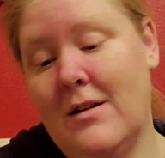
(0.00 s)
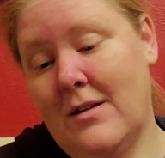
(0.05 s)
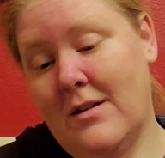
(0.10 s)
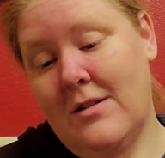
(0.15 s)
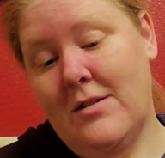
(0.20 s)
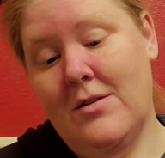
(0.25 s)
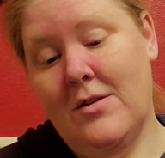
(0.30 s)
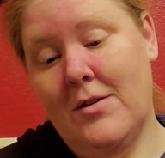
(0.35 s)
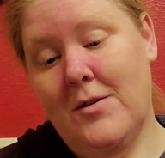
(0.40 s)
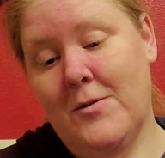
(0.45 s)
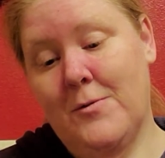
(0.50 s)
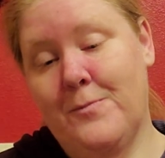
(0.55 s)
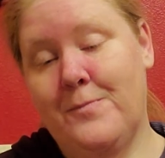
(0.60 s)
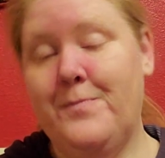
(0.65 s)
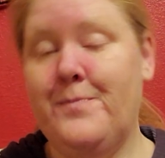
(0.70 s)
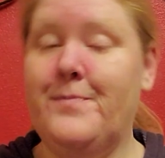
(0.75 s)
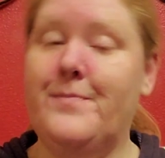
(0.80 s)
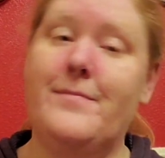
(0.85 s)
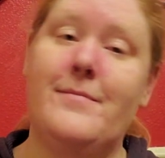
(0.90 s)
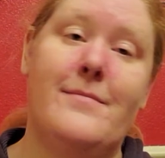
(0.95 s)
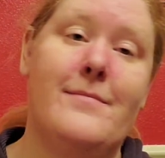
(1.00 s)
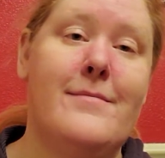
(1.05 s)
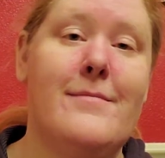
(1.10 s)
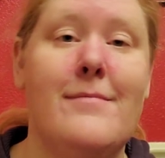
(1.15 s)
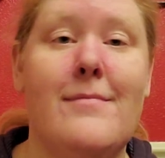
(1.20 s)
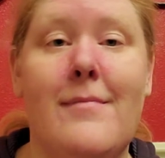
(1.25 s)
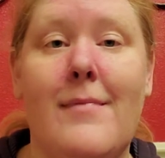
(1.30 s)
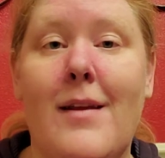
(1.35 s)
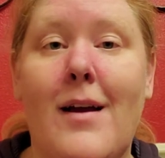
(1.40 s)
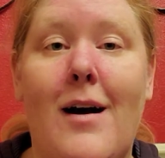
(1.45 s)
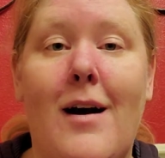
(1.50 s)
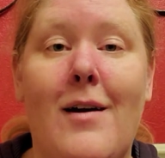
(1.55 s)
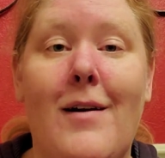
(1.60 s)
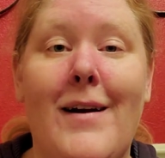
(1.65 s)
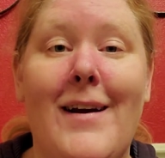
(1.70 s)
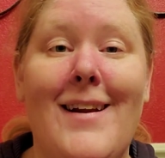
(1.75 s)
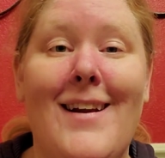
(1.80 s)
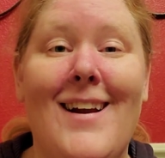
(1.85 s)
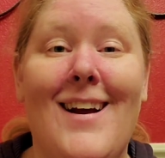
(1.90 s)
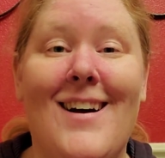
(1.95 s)
So, all
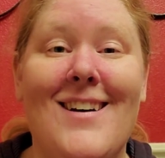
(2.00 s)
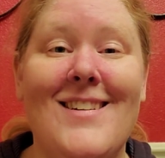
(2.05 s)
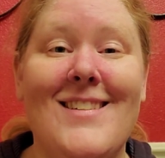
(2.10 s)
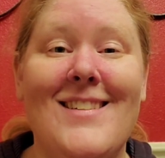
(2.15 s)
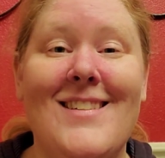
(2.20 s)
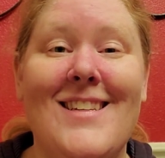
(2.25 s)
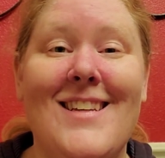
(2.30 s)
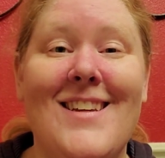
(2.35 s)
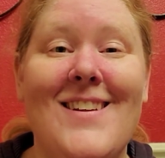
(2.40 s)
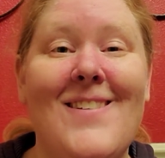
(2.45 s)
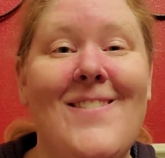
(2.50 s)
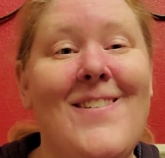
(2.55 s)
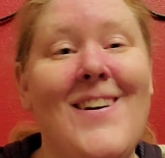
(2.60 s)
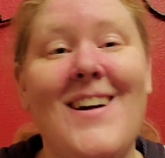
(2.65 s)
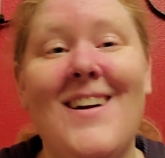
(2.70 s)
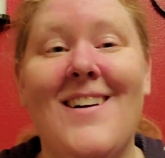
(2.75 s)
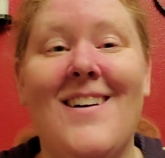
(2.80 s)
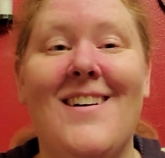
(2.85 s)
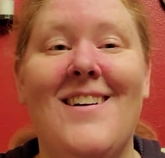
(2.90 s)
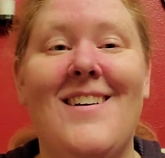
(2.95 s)
right, I'll see you tomorrow.